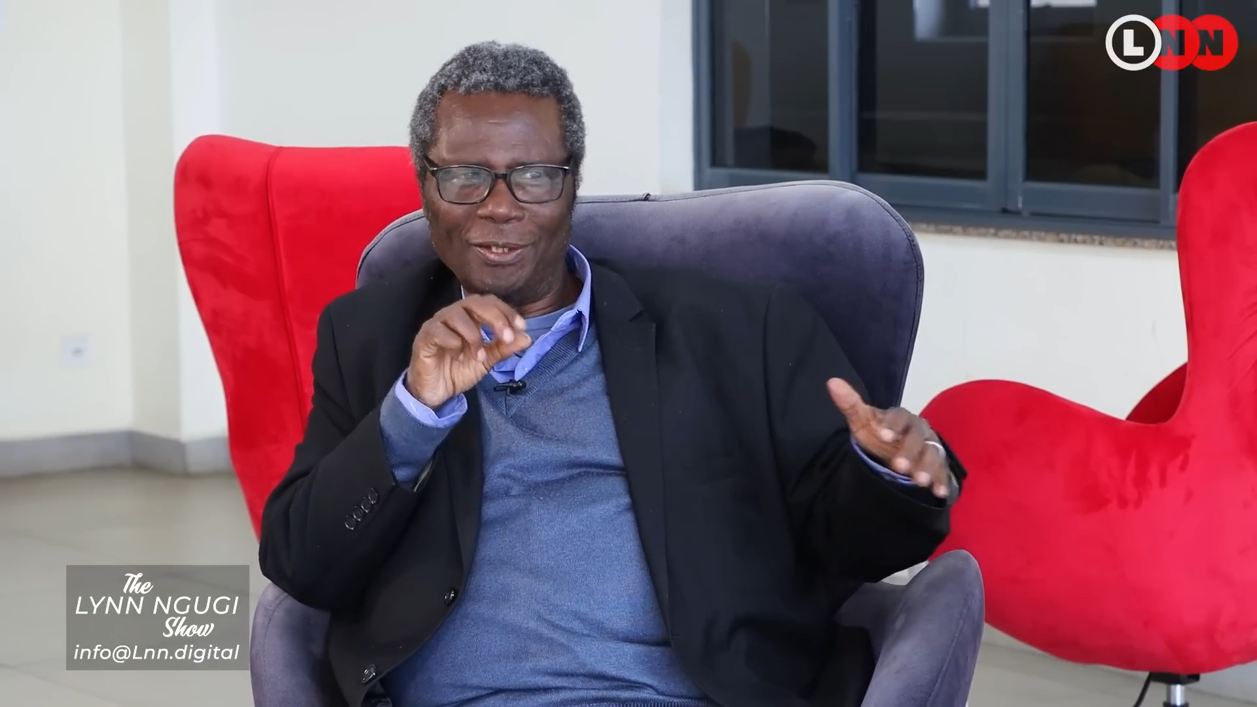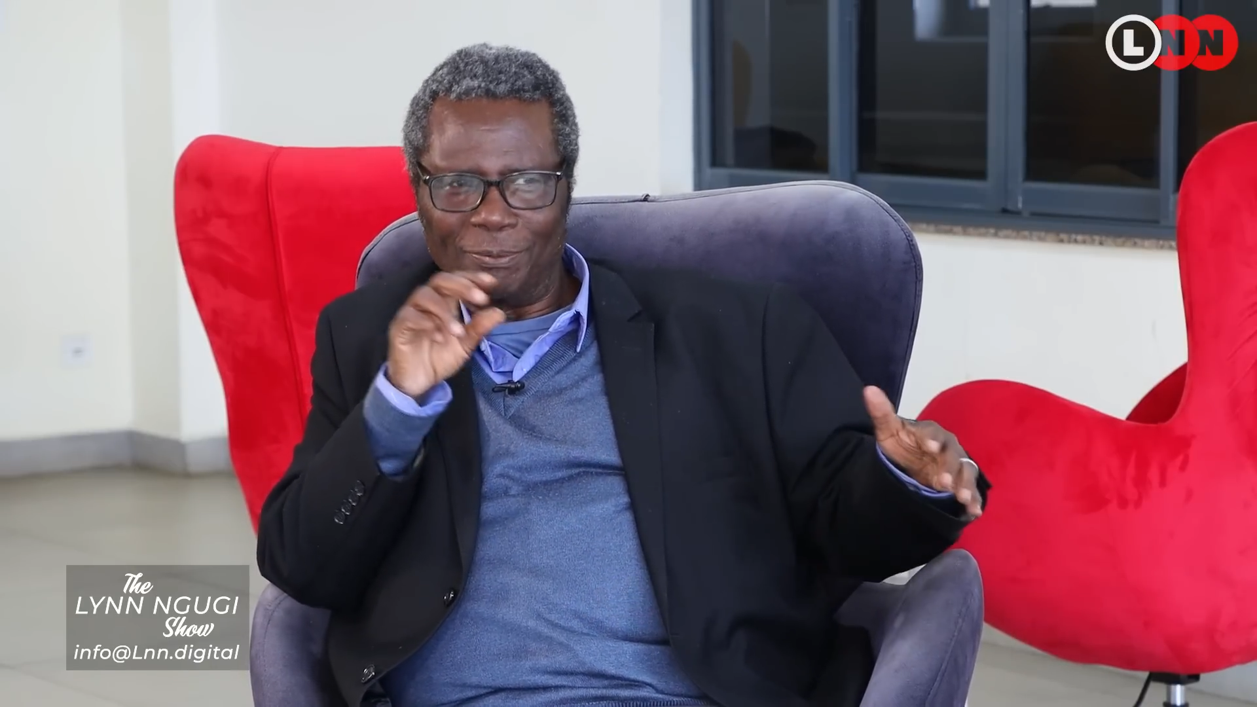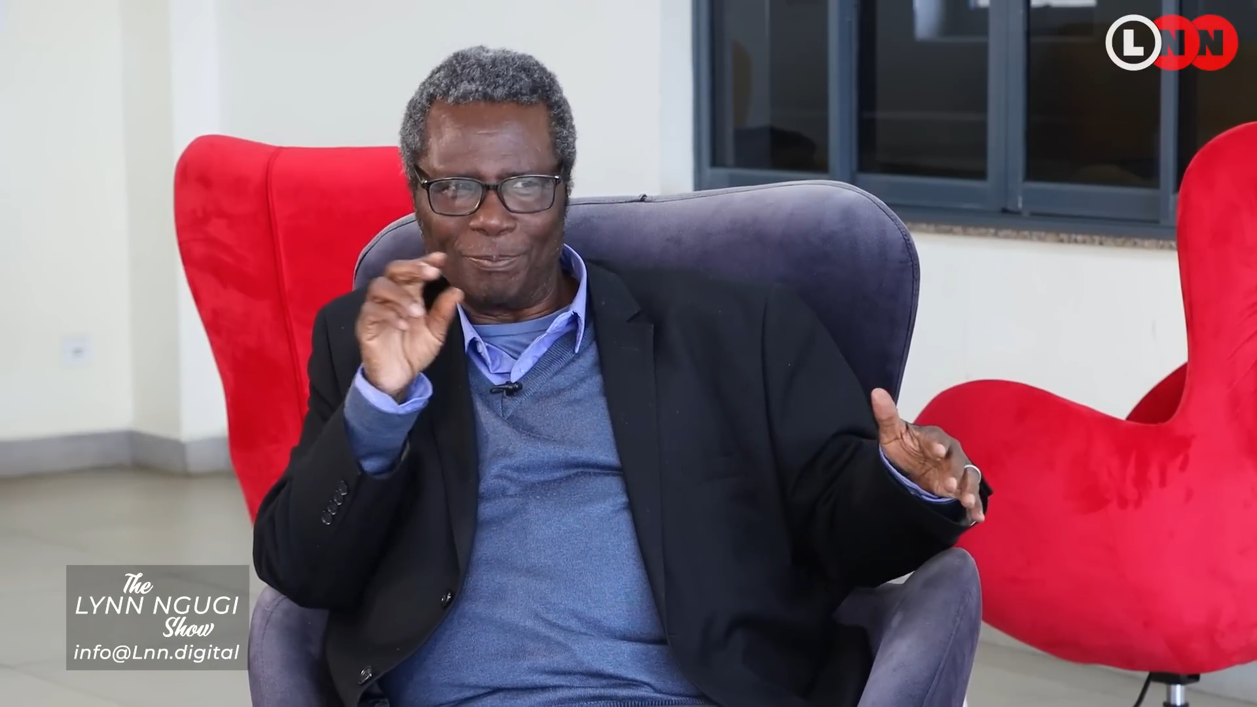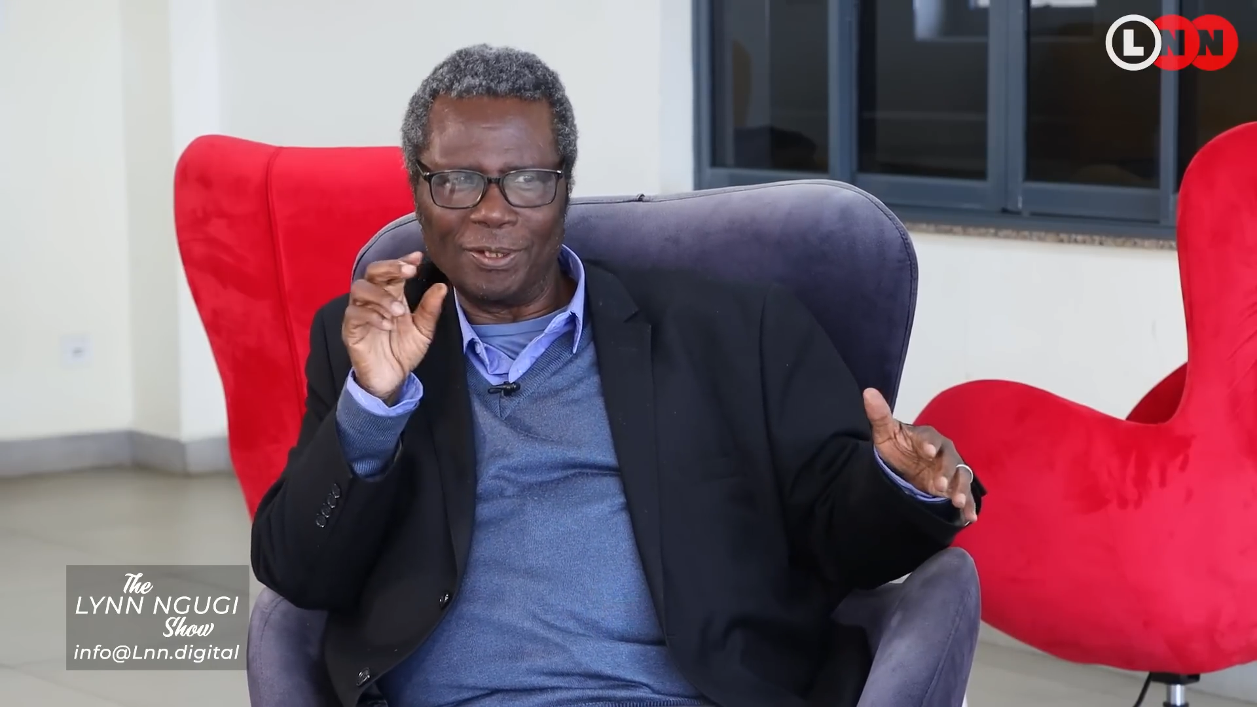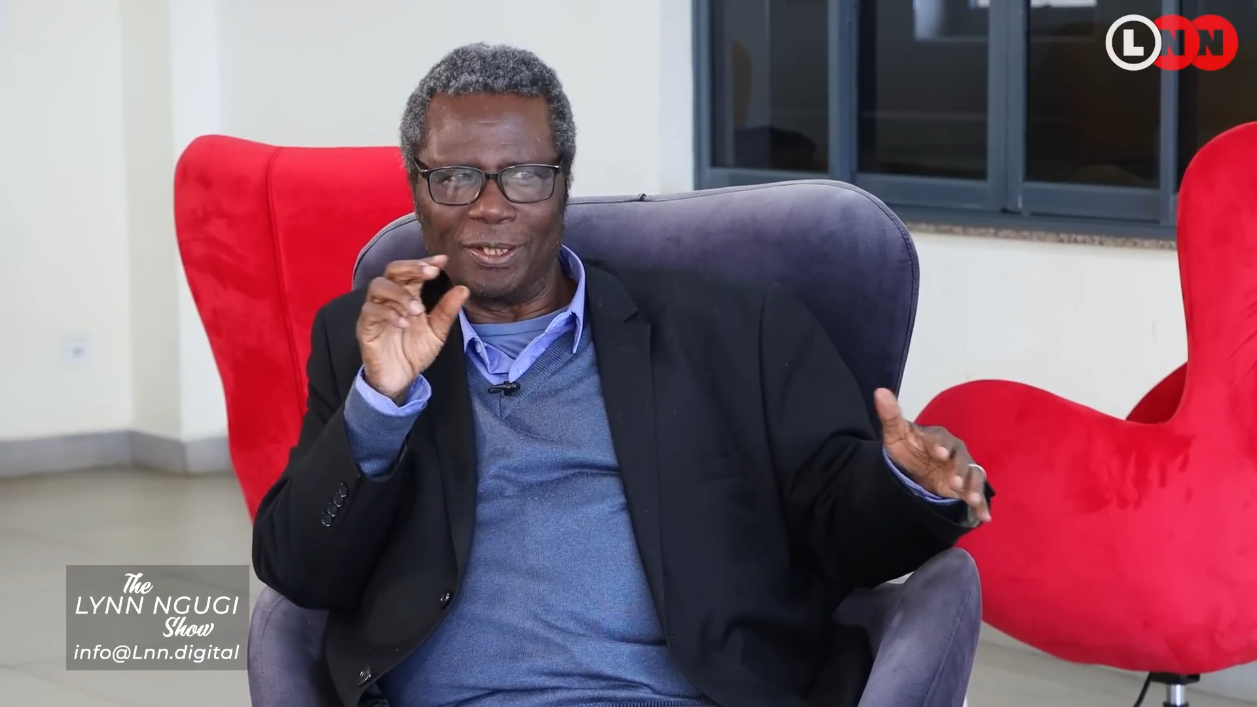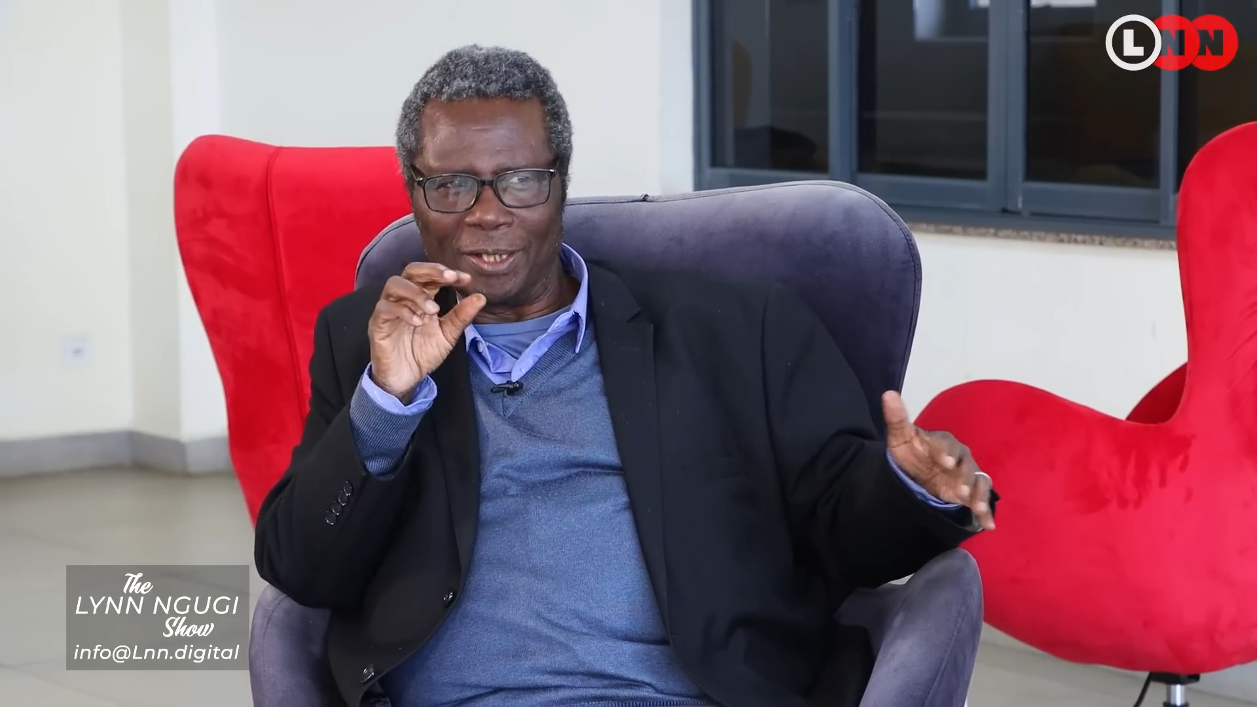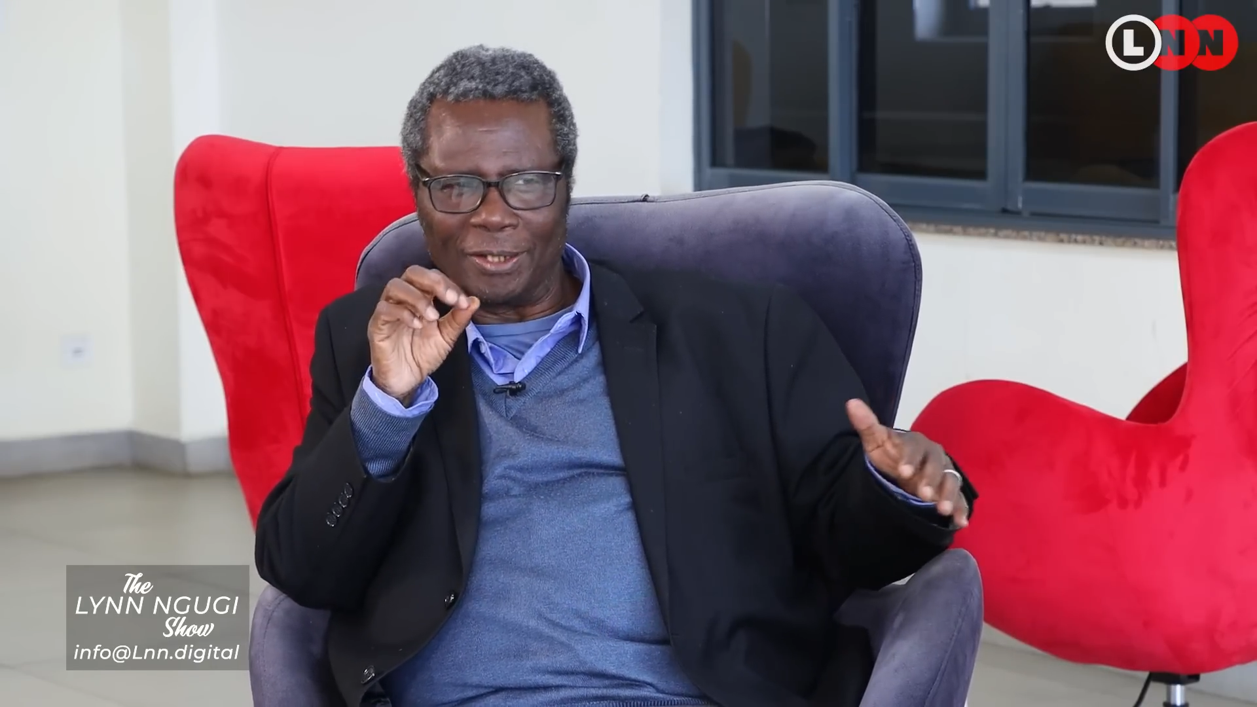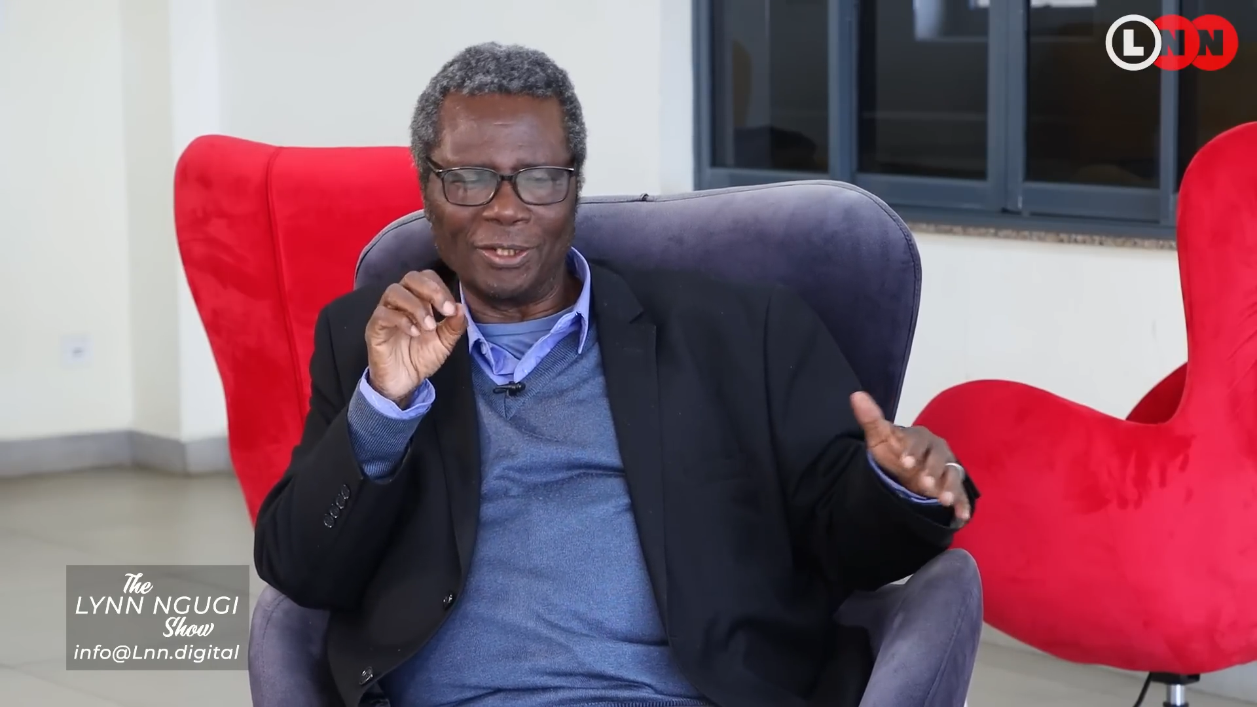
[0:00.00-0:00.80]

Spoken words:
in places like